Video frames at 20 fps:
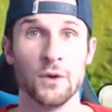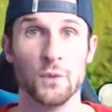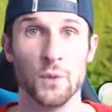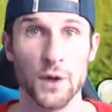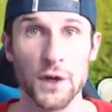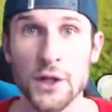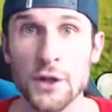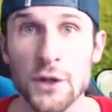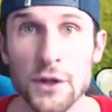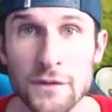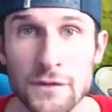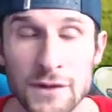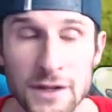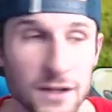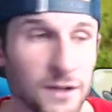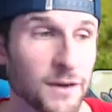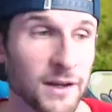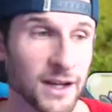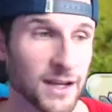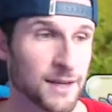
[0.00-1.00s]
what are you even
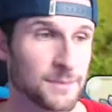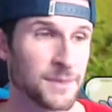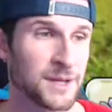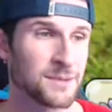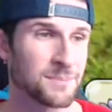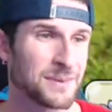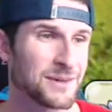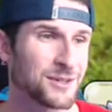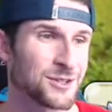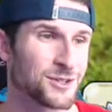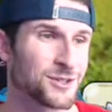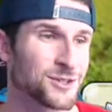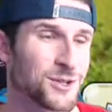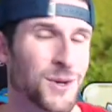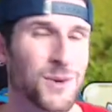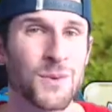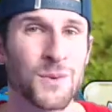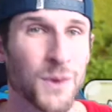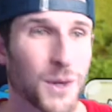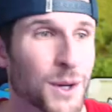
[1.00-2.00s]
doing? And I'm like, builder,
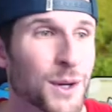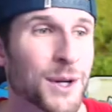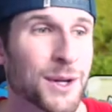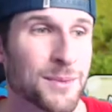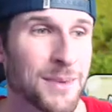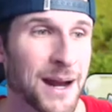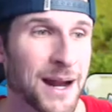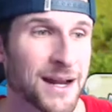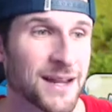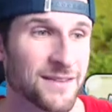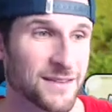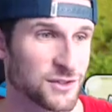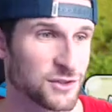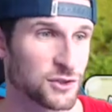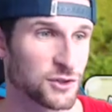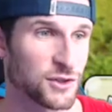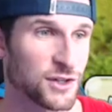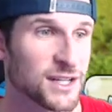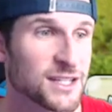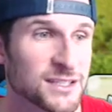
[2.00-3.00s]
don't worry about it.
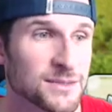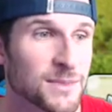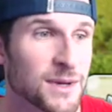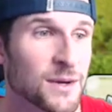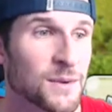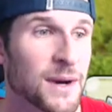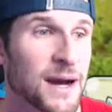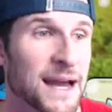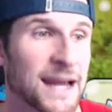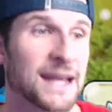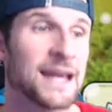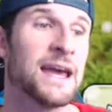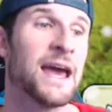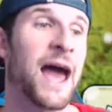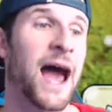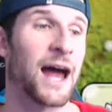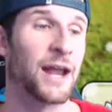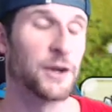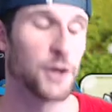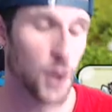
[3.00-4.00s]
This tree's in my way.
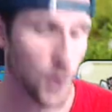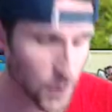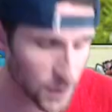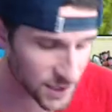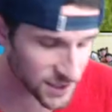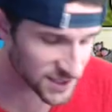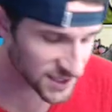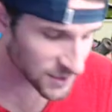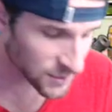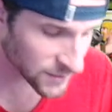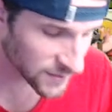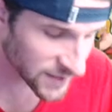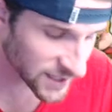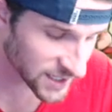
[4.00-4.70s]
I don't want to deal with